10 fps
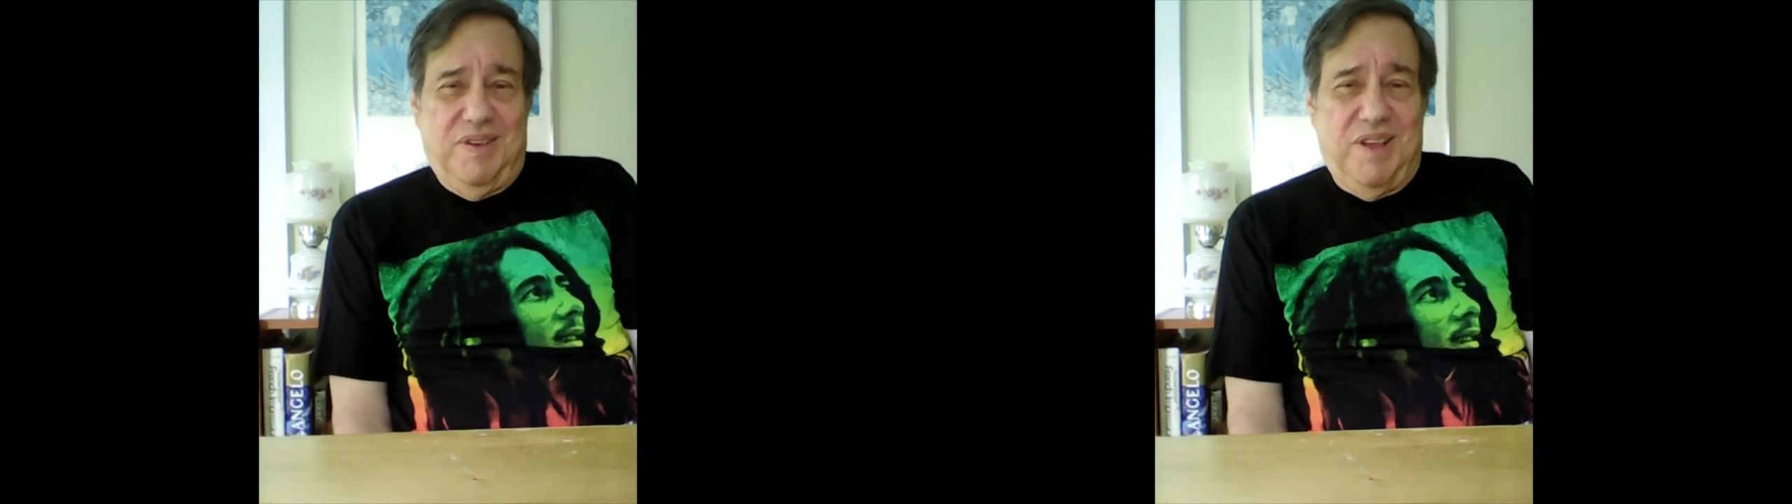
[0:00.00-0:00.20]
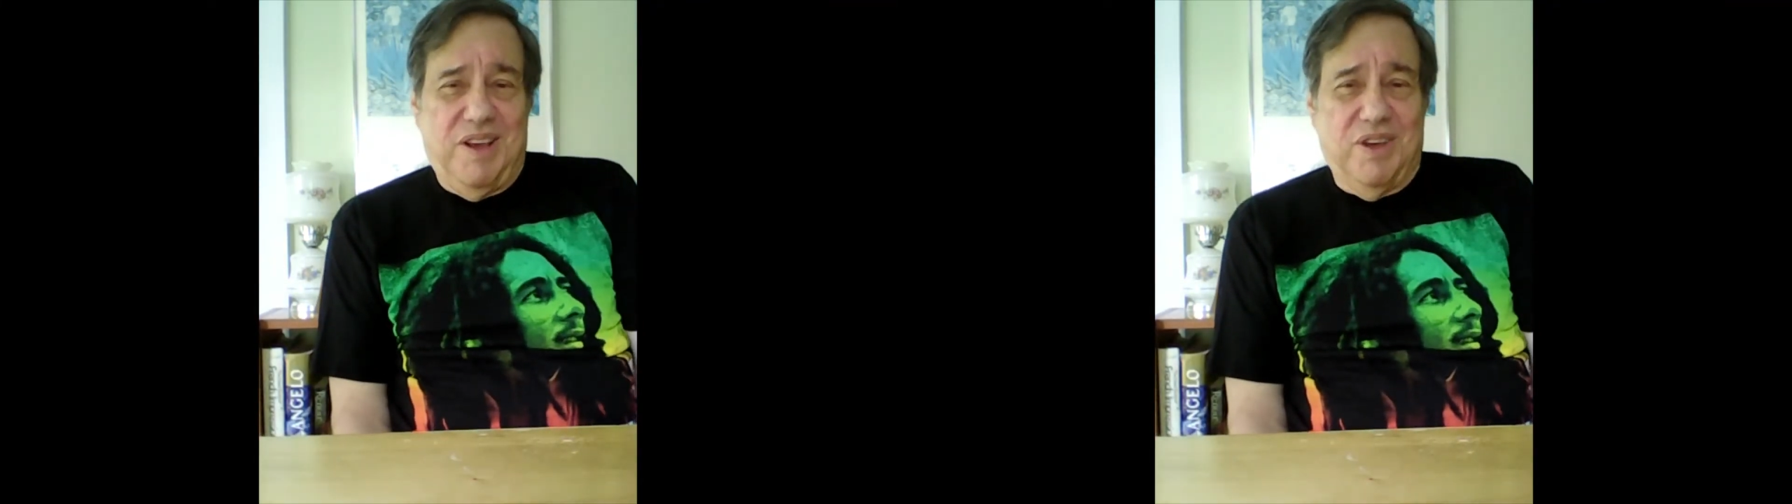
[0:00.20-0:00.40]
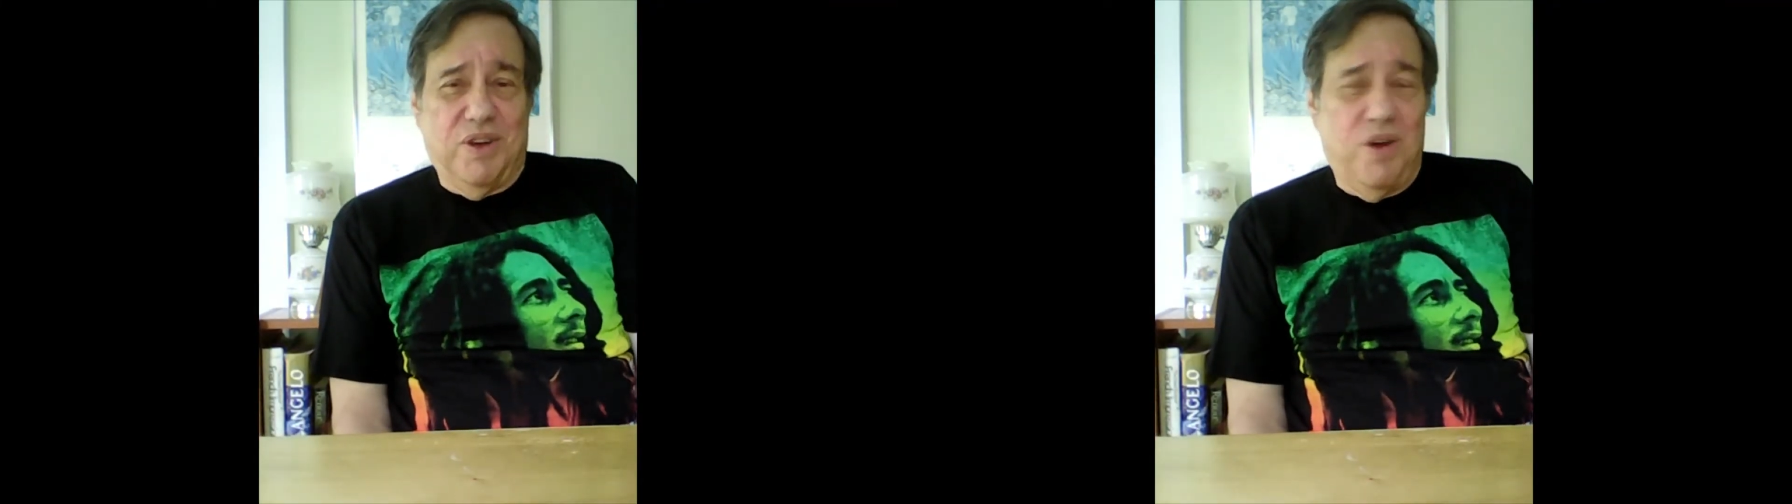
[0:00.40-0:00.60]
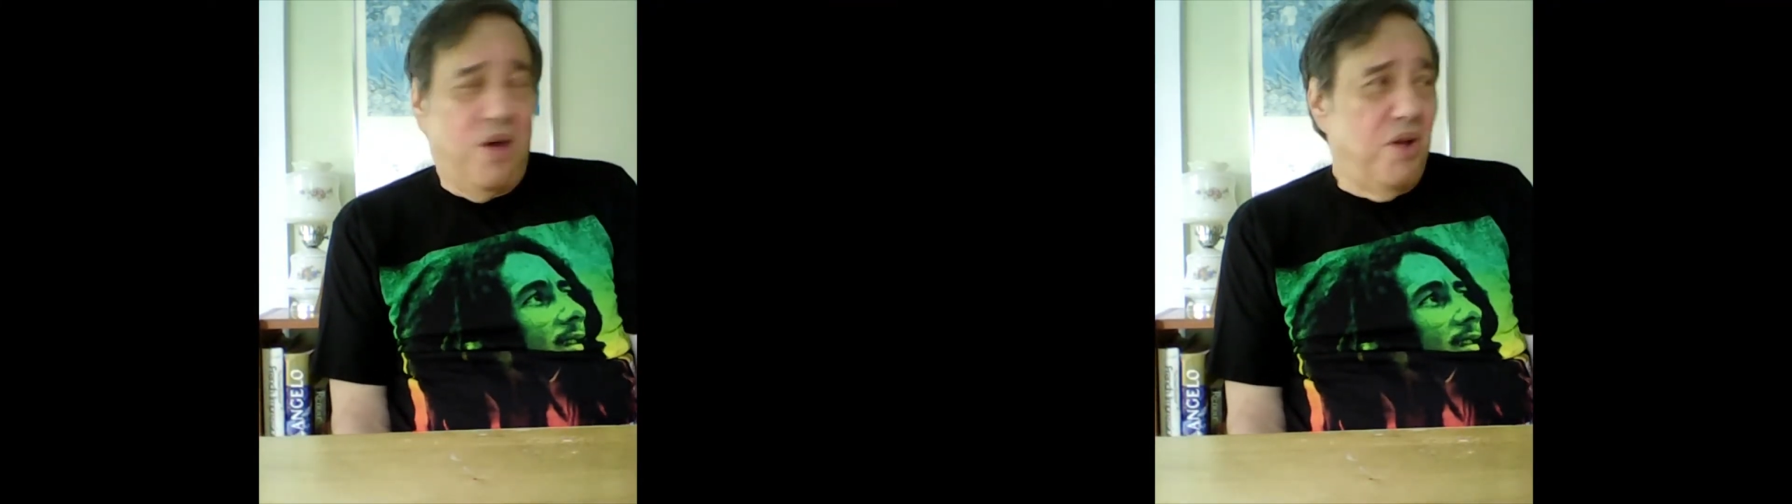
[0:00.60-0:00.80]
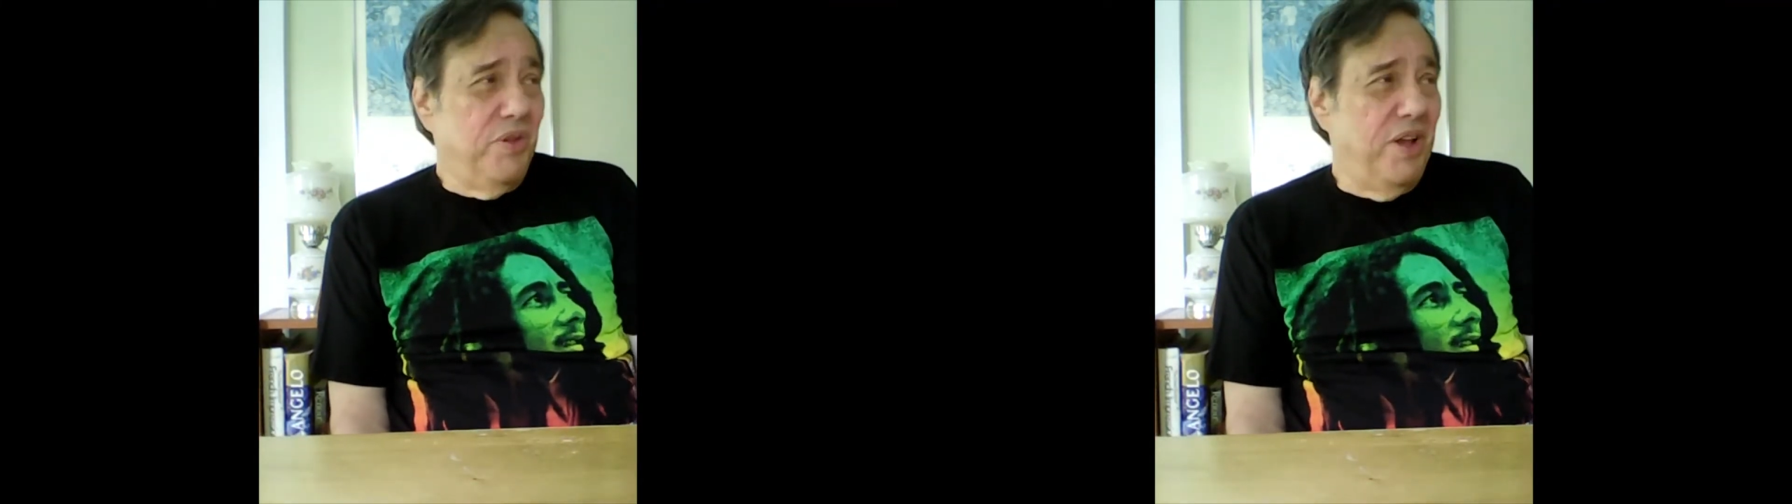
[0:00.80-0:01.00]
they could
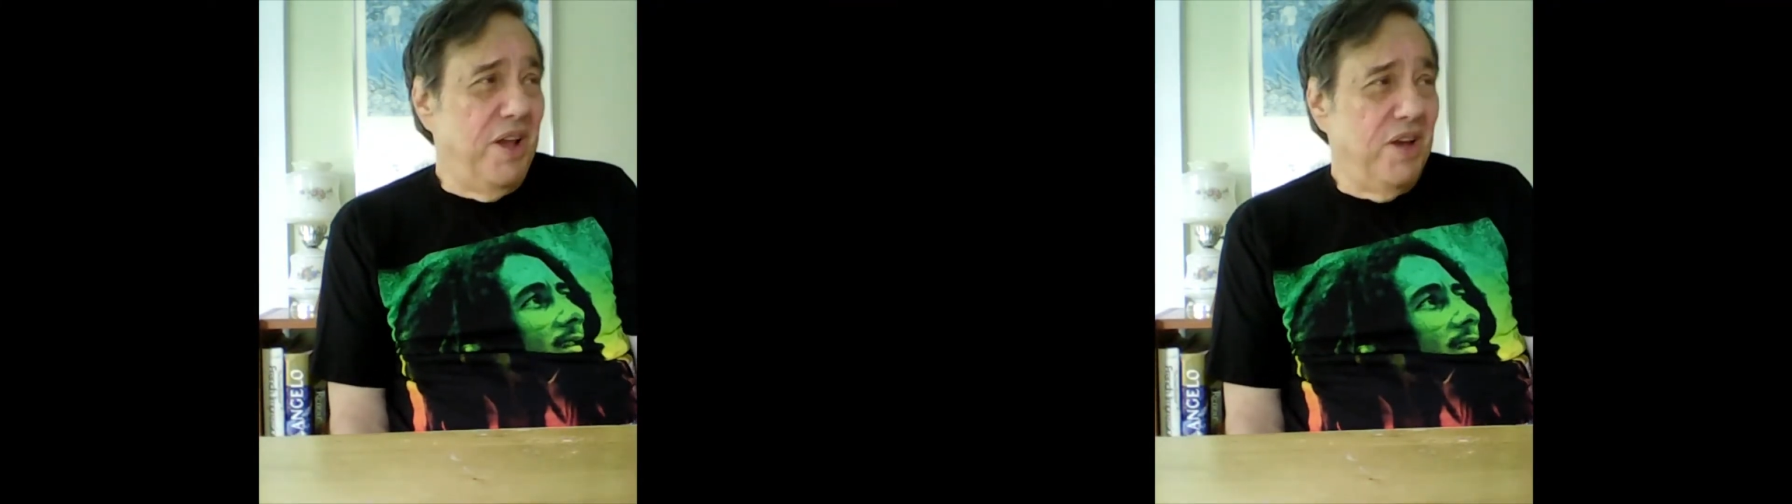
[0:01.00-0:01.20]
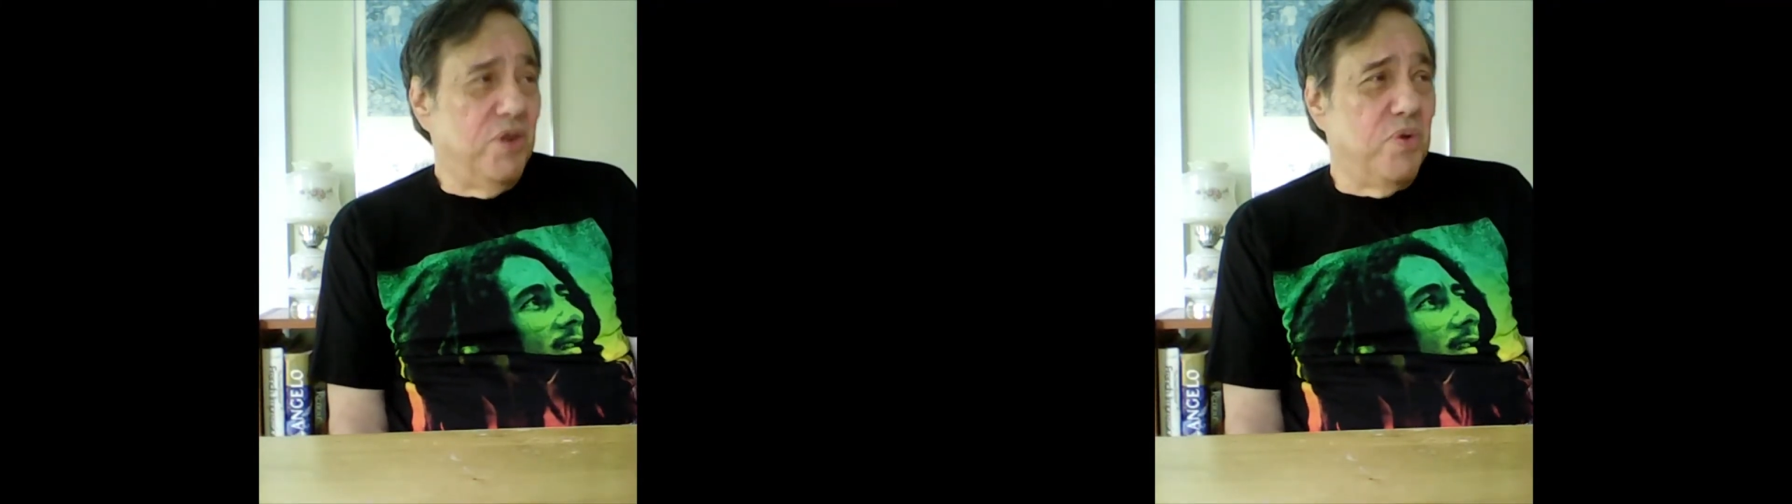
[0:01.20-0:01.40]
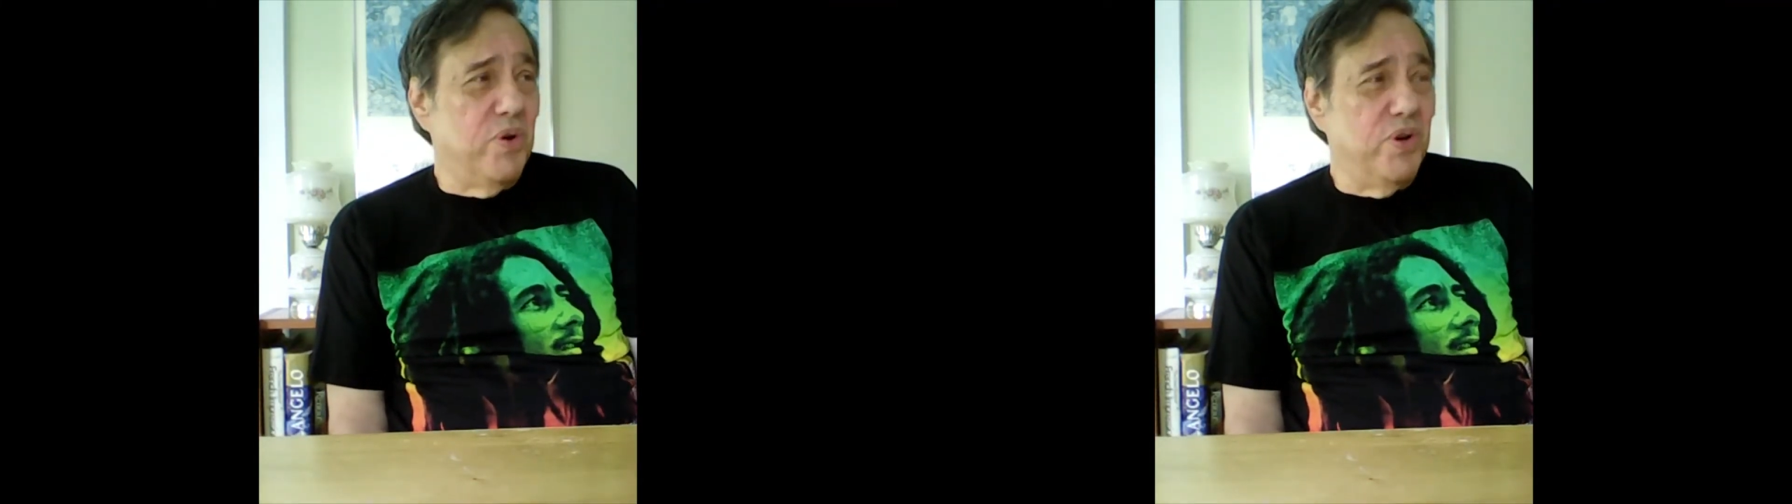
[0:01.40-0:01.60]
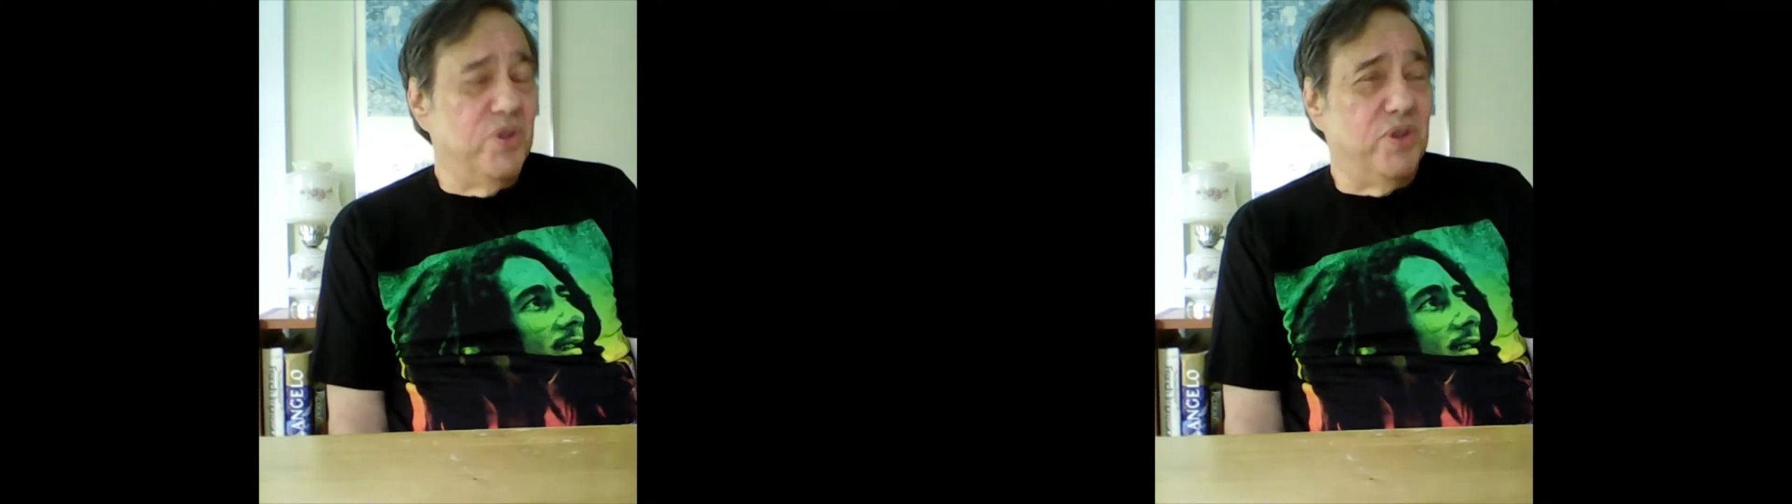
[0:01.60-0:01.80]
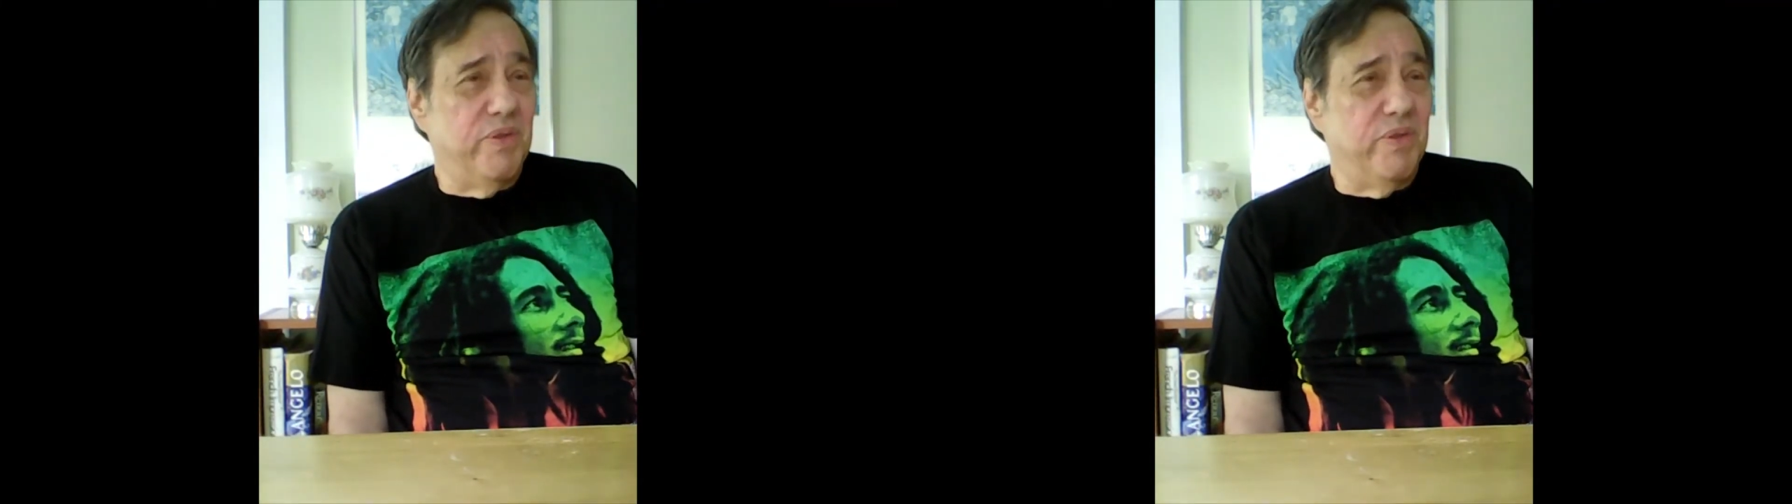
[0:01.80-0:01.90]
call the headquarters